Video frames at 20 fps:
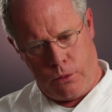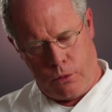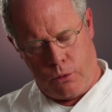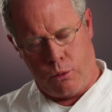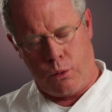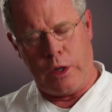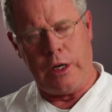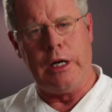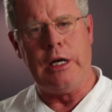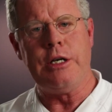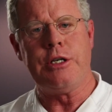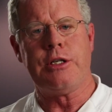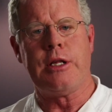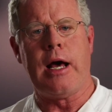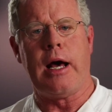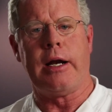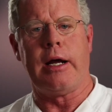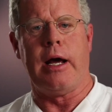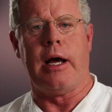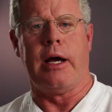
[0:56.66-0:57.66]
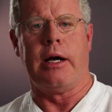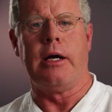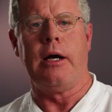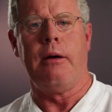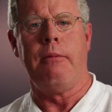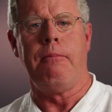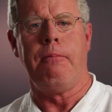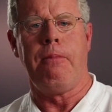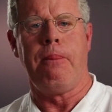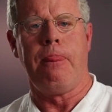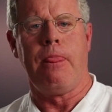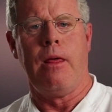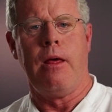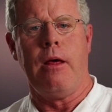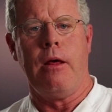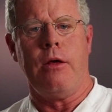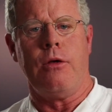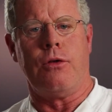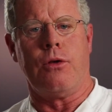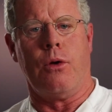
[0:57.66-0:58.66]
release that egg,
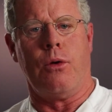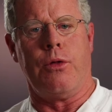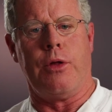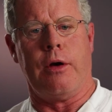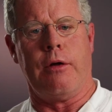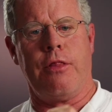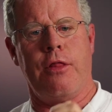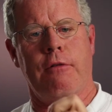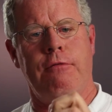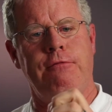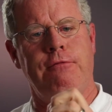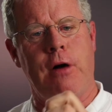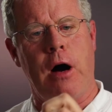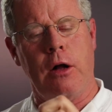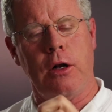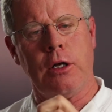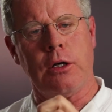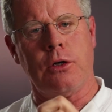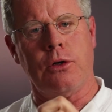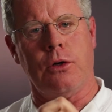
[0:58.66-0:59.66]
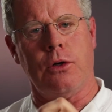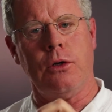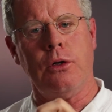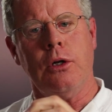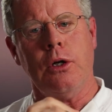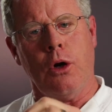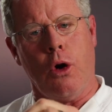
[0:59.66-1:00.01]
so the, the follicle